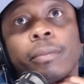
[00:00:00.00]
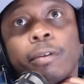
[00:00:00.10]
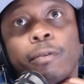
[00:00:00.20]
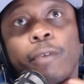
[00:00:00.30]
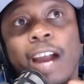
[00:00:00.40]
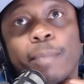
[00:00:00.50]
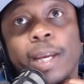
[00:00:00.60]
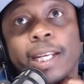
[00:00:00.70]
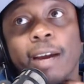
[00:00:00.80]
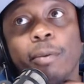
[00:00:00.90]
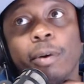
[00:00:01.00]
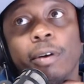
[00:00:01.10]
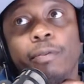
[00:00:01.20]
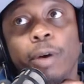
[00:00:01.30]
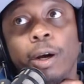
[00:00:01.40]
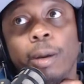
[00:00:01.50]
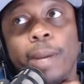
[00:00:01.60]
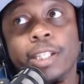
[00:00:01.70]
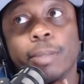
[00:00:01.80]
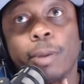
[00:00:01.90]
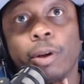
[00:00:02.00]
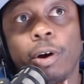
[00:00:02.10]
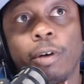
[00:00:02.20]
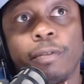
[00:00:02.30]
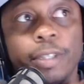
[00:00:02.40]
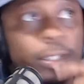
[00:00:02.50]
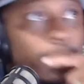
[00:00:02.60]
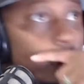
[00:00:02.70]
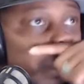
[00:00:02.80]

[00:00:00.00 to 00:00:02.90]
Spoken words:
5-man out basketball on offense